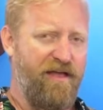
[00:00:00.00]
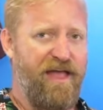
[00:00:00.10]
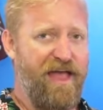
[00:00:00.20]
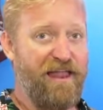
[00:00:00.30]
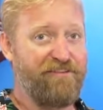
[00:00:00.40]

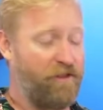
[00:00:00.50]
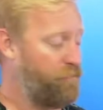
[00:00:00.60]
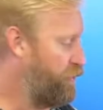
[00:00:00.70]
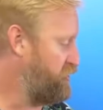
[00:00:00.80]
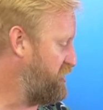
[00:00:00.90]
And it's going
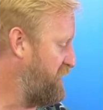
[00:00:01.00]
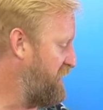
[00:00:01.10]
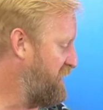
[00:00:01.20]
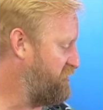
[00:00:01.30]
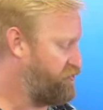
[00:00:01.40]
to push it
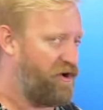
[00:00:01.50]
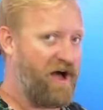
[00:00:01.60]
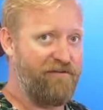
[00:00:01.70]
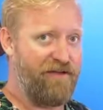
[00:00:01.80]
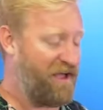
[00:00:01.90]
into
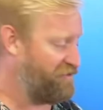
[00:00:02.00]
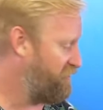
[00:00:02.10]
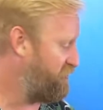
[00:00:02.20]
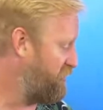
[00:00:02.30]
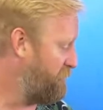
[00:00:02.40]
drive as I
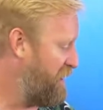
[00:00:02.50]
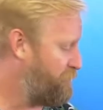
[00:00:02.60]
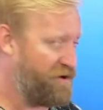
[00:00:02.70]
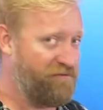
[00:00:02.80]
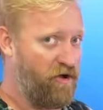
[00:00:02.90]
turn up that
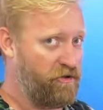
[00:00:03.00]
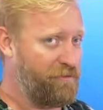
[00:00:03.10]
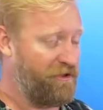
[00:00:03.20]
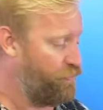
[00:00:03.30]
pre-volume as